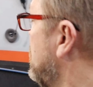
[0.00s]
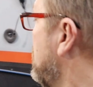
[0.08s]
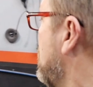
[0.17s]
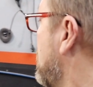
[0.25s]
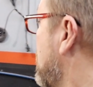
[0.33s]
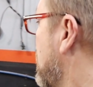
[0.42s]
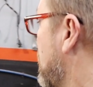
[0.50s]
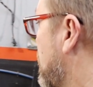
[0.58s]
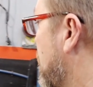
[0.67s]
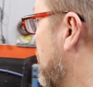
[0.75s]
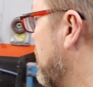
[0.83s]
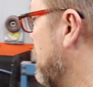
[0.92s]
Okay.
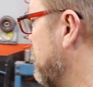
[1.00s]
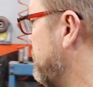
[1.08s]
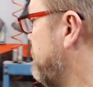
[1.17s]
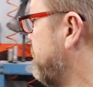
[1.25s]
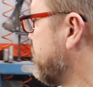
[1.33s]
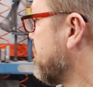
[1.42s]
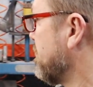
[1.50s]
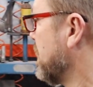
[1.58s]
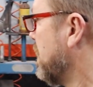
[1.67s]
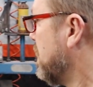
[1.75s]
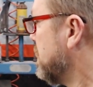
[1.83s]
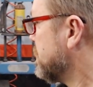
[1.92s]
Um,
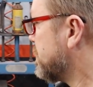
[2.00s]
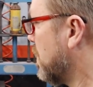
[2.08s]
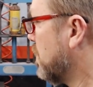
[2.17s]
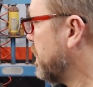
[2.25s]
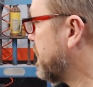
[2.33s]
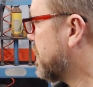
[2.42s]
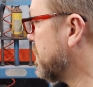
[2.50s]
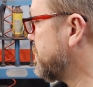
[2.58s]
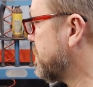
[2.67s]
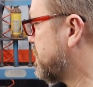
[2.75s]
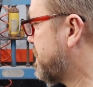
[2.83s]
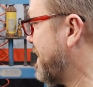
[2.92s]
so we could
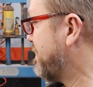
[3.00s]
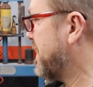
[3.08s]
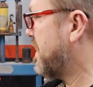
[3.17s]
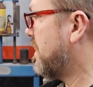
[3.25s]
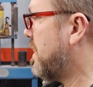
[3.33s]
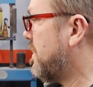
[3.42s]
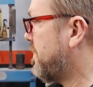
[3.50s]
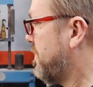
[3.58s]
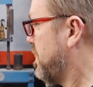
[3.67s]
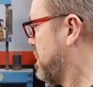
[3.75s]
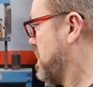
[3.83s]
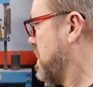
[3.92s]
just tape that off,
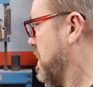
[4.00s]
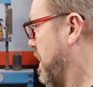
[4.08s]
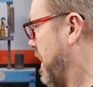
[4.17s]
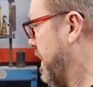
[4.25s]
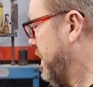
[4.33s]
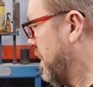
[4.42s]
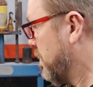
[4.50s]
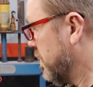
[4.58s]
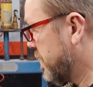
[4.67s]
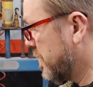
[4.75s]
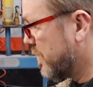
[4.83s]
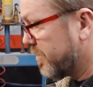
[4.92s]
and then
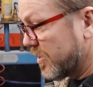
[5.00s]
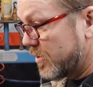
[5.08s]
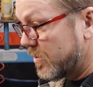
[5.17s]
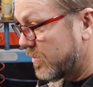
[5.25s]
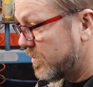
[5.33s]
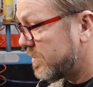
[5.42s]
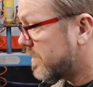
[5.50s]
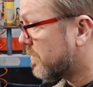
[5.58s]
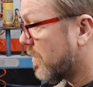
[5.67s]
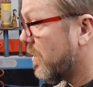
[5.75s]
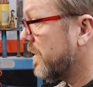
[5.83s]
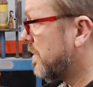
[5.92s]
we'll do the blue,
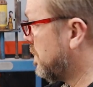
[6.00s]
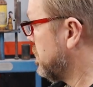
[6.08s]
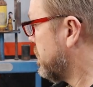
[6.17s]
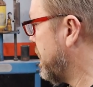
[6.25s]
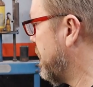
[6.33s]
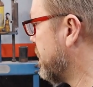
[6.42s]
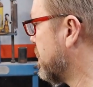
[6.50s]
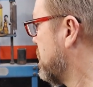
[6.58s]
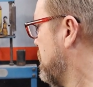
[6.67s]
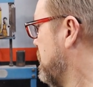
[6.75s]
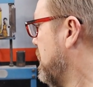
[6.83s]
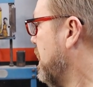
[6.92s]
the royal
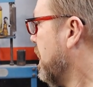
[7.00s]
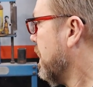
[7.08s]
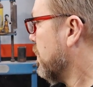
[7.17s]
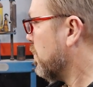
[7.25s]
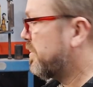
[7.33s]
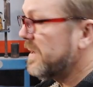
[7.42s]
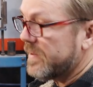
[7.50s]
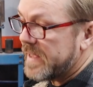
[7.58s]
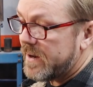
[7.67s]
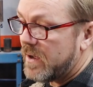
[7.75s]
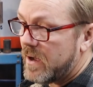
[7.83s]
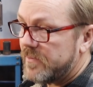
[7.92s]
rather. We'll peel
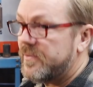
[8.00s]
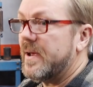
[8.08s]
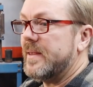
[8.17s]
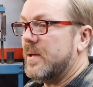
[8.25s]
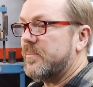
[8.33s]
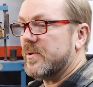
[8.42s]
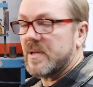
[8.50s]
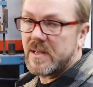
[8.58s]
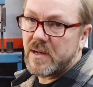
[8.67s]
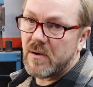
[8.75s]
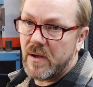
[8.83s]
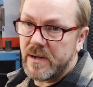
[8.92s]
that off and then put the
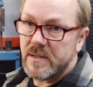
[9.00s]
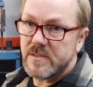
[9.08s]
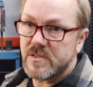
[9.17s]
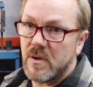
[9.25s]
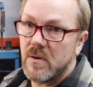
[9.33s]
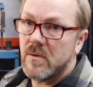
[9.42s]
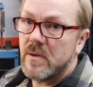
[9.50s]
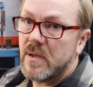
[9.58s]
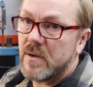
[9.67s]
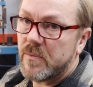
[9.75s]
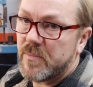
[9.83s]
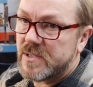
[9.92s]
clear on it, so
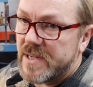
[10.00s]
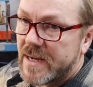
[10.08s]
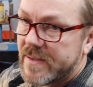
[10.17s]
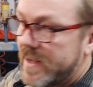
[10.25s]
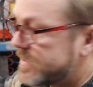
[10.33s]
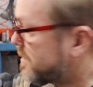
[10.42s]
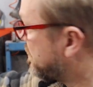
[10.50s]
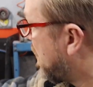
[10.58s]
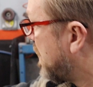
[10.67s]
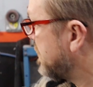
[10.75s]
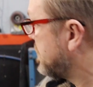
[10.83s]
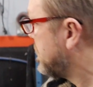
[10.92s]
it'll protect that
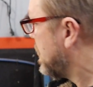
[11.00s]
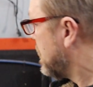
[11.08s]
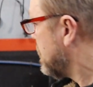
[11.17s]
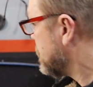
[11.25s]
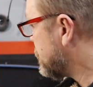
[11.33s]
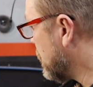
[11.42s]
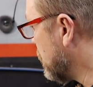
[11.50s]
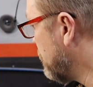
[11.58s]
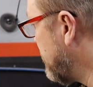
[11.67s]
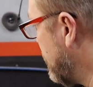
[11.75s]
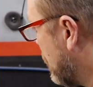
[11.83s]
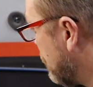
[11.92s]
spot. Okay, cool. So
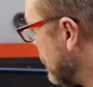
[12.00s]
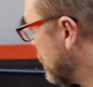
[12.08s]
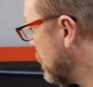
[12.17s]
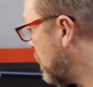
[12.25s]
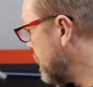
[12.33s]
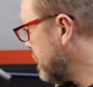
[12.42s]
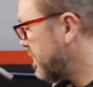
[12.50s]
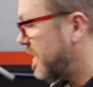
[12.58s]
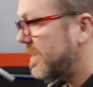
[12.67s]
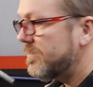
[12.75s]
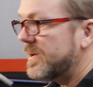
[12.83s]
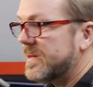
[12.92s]
there'll be no blue on the
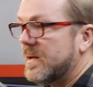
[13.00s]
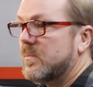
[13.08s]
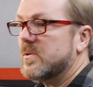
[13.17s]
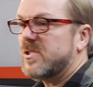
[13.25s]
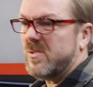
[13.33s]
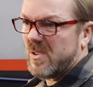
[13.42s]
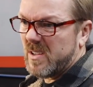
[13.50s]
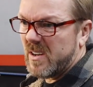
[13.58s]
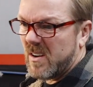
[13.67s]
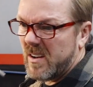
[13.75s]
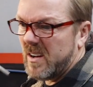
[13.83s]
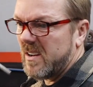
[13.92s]
VIN, but then we'll shoot the
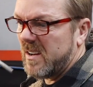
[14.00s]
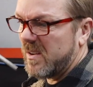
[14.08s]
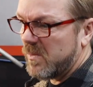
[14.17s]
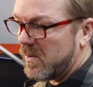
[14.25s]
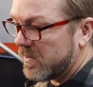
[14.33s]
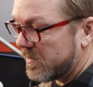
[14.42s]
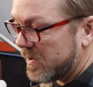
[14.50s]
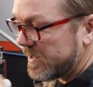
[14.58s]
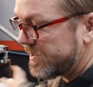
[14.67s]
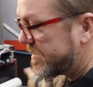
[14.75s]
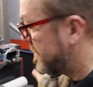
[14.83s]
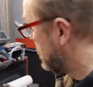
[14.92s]
clear on it, and it won't
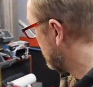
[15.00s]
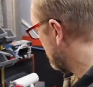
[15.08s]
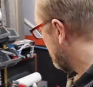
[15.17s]
rust.